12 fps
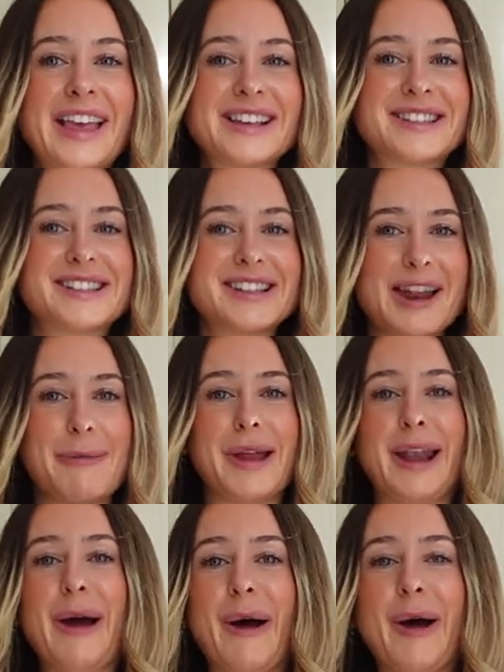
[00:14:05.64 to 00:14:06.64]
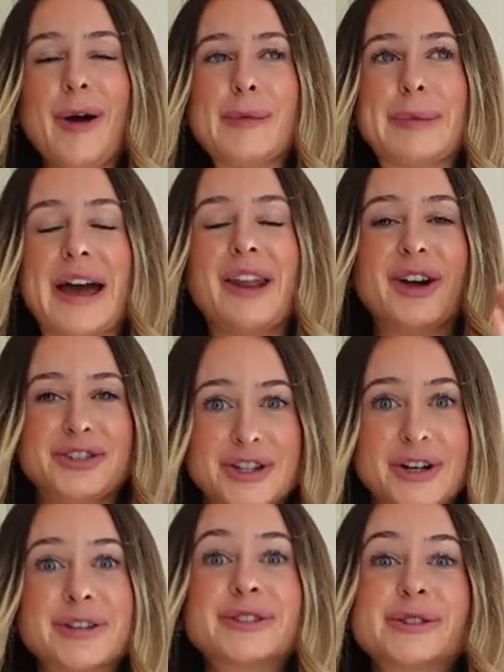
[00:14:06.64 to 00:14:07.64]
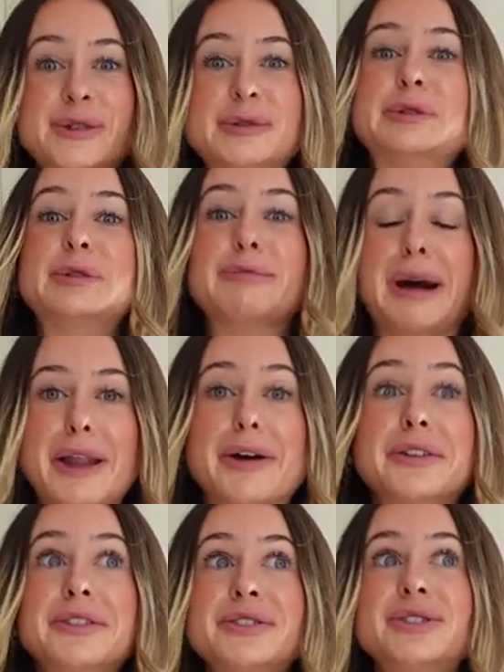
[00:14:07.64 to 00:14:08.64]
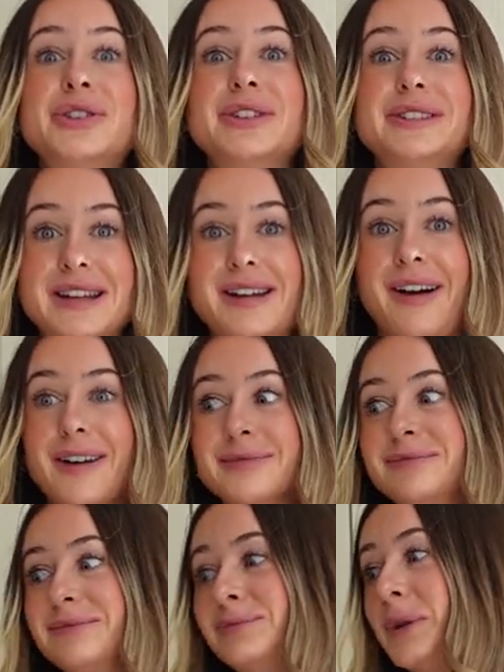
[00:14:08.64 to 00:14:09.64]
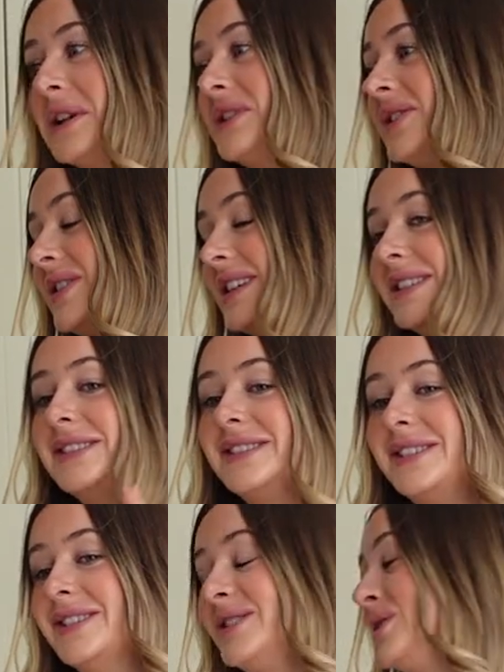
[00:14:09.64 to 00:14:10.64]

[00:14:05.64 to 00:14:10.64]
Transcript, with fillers: slipping up and I just called my lunch dinner, which is